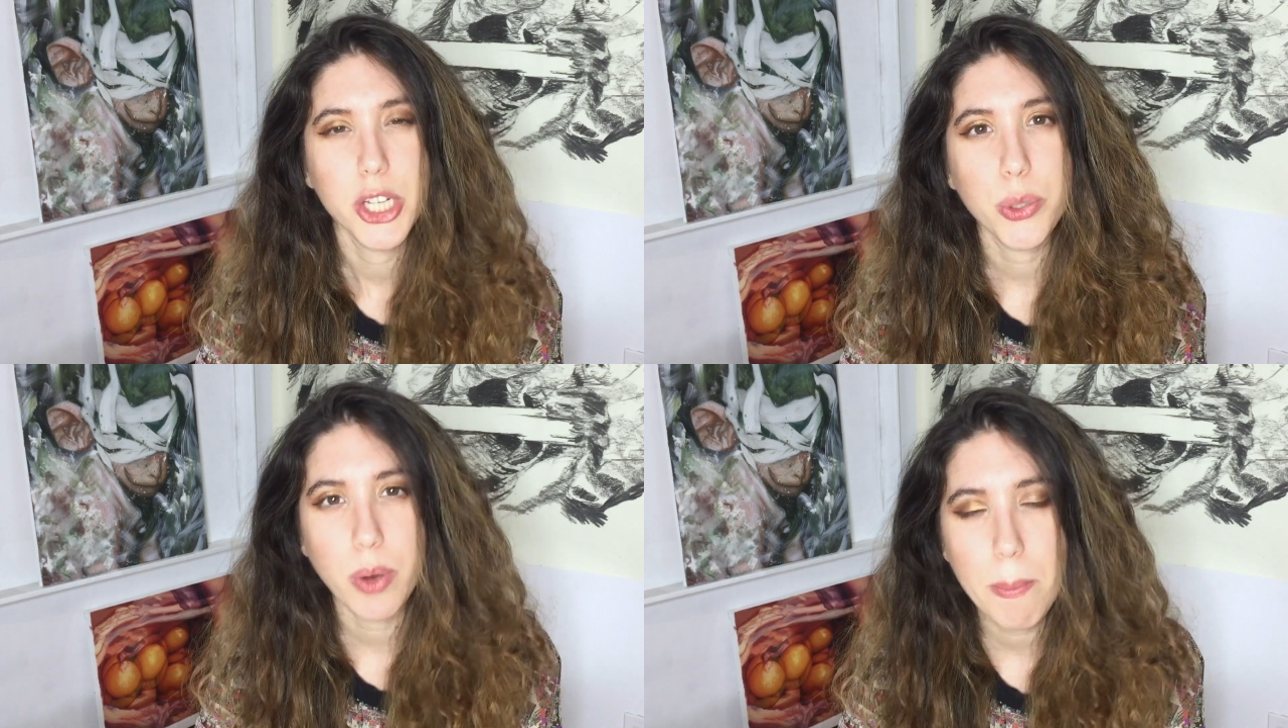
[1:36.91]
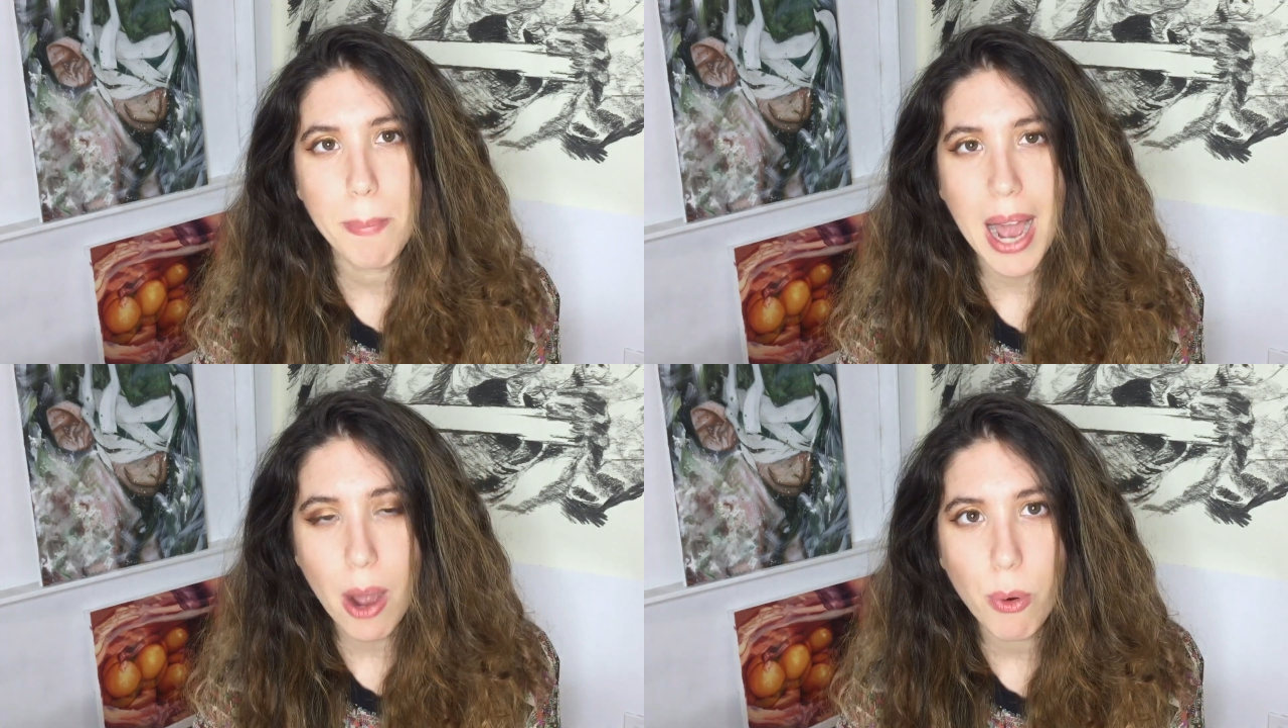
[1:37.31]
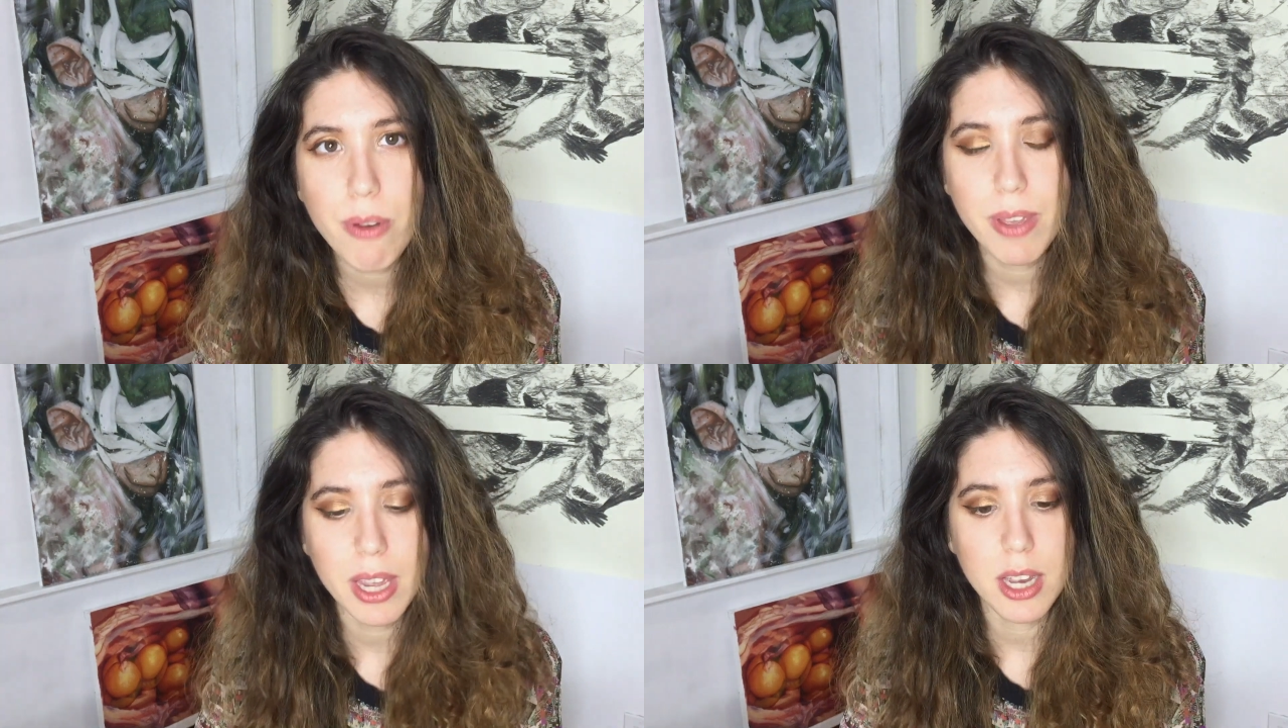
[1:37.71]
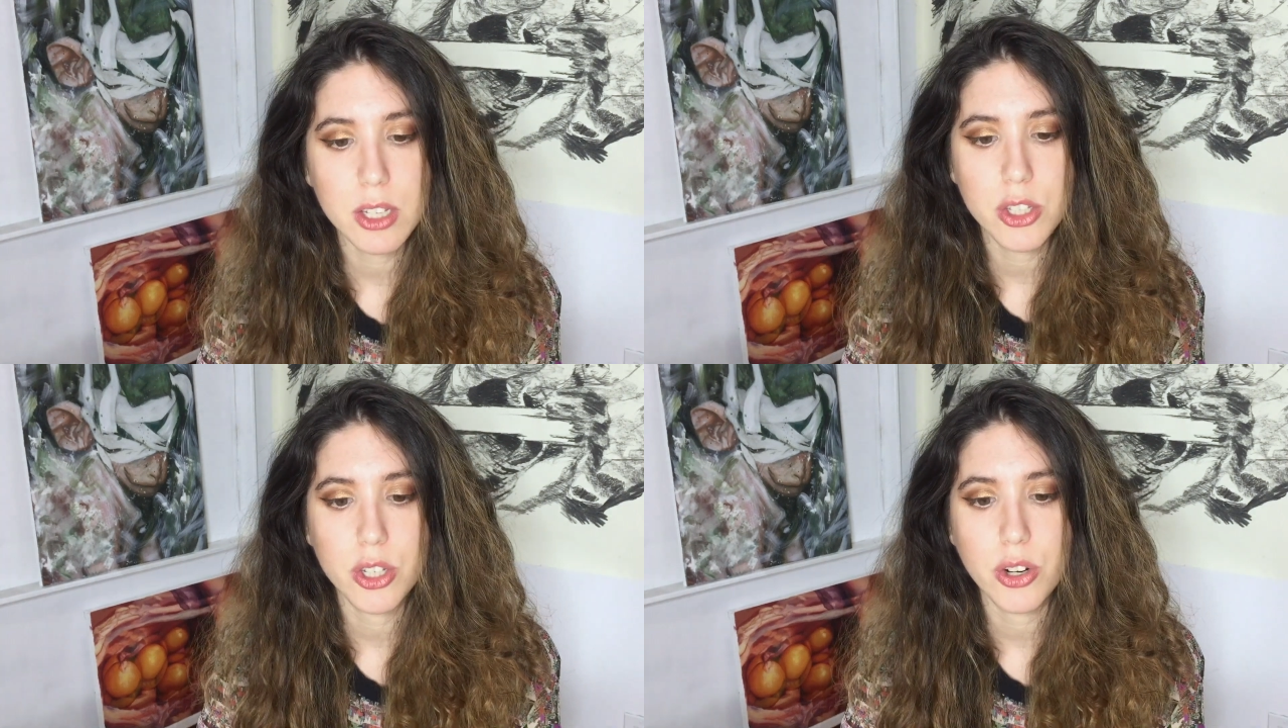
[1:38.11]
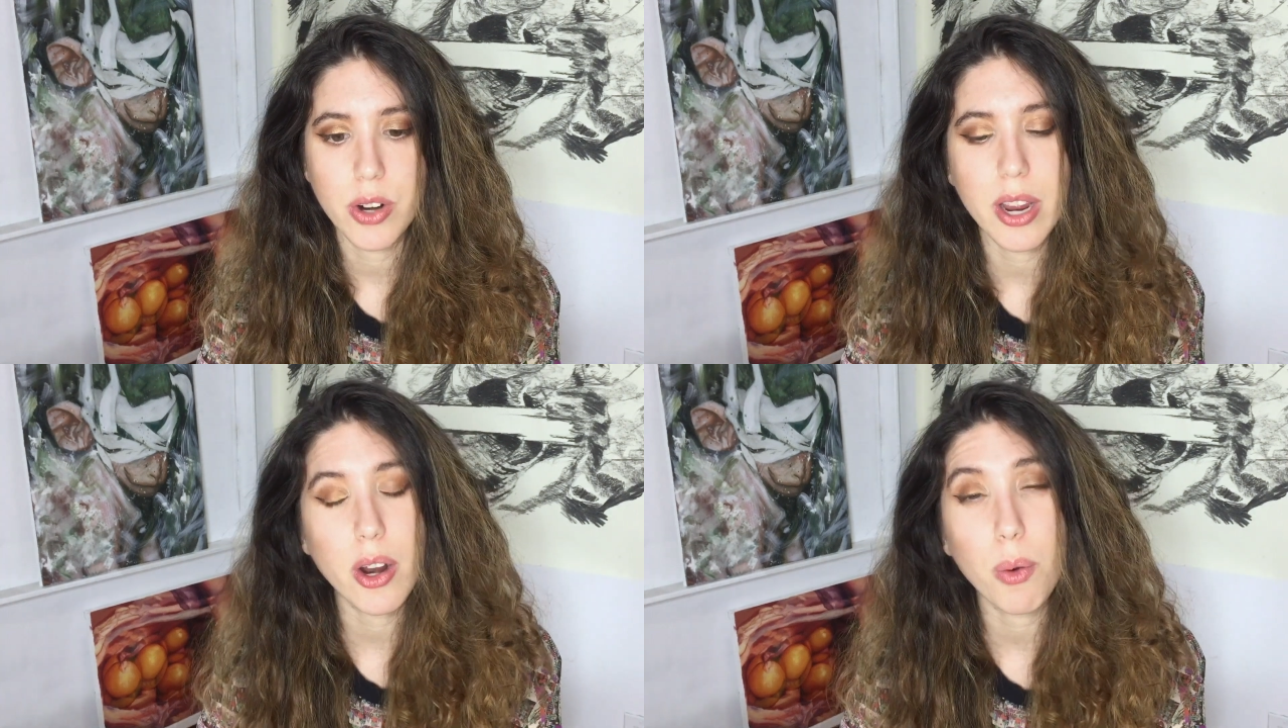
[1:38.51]
to empower vegans to
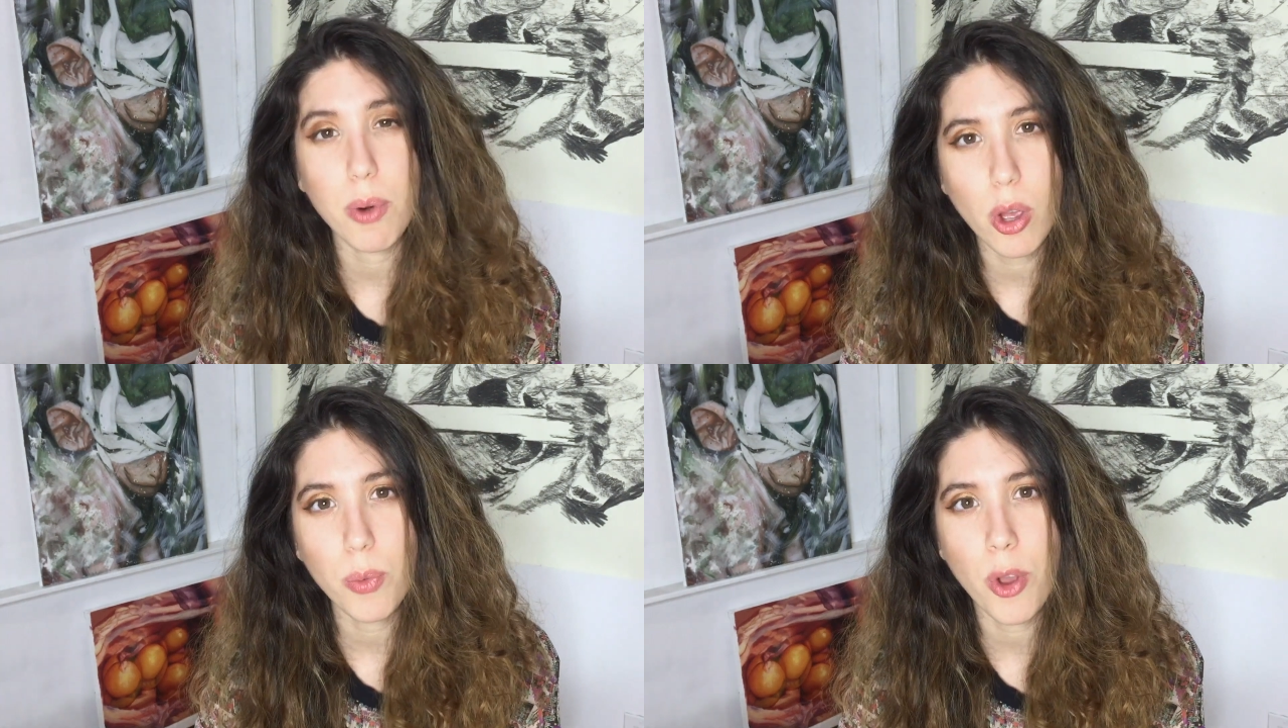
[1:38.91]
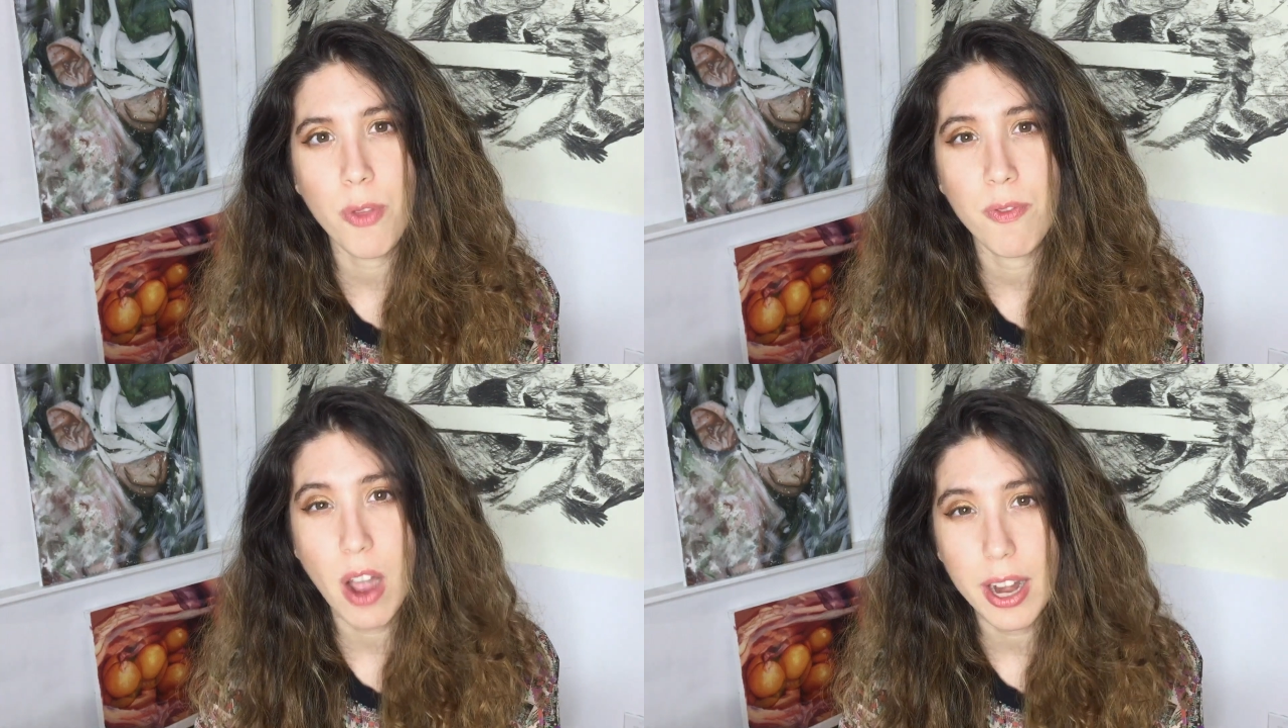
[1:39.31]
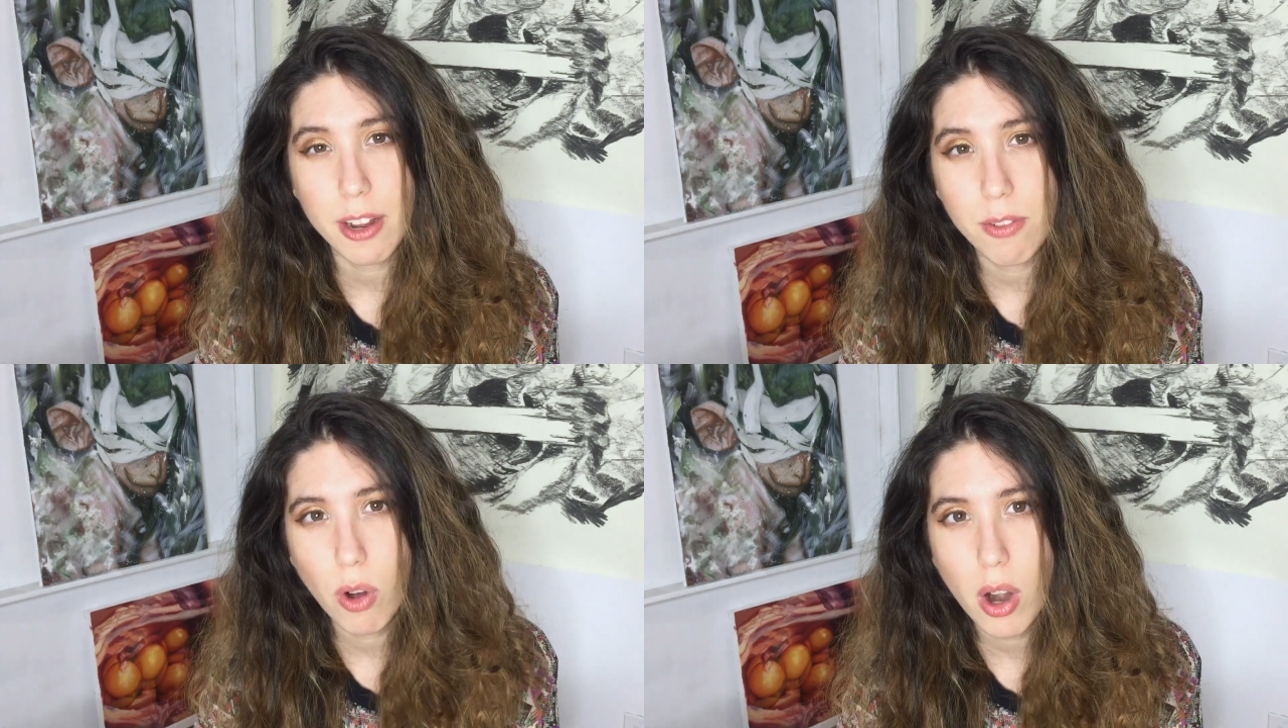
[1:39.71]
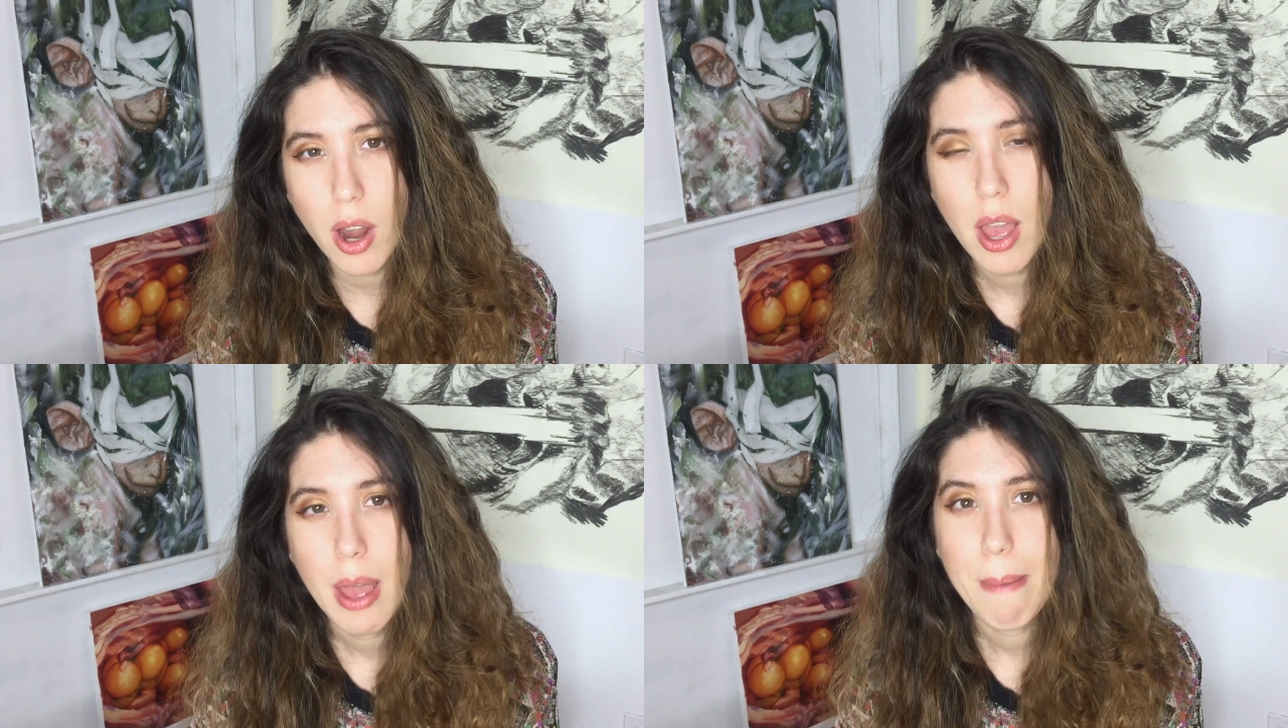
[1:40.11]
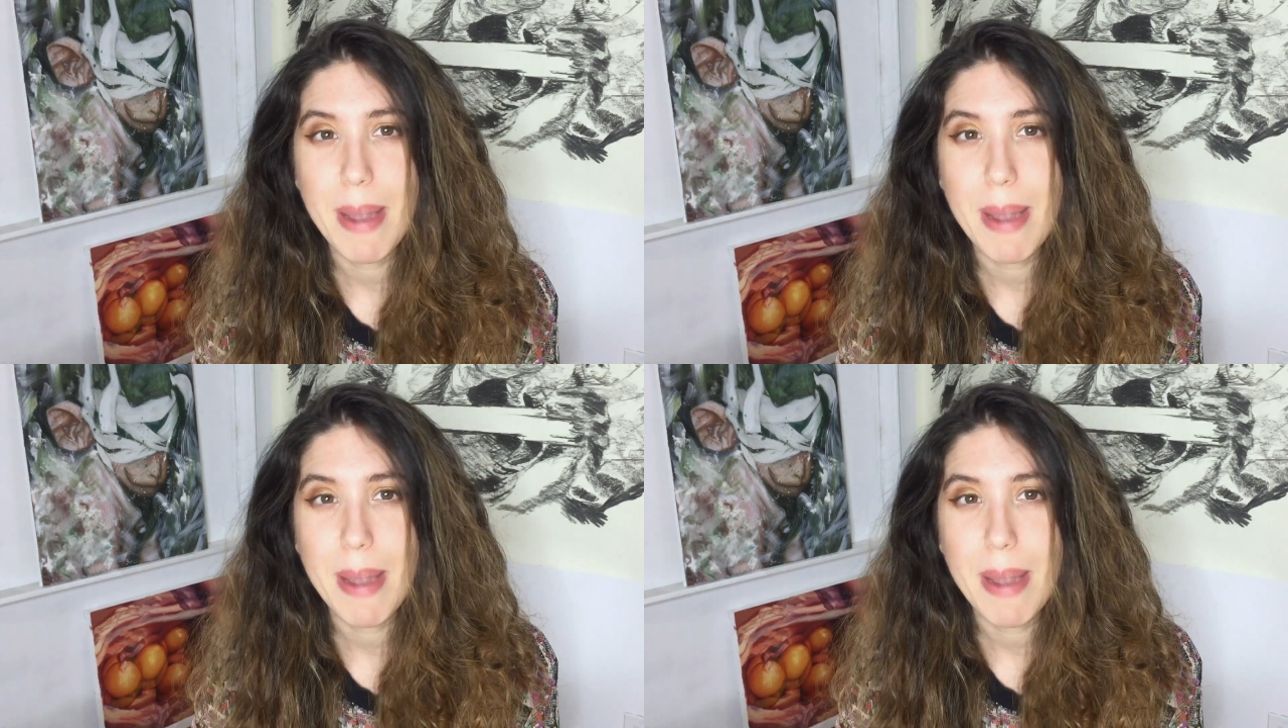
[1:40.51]
create a world worth fighting for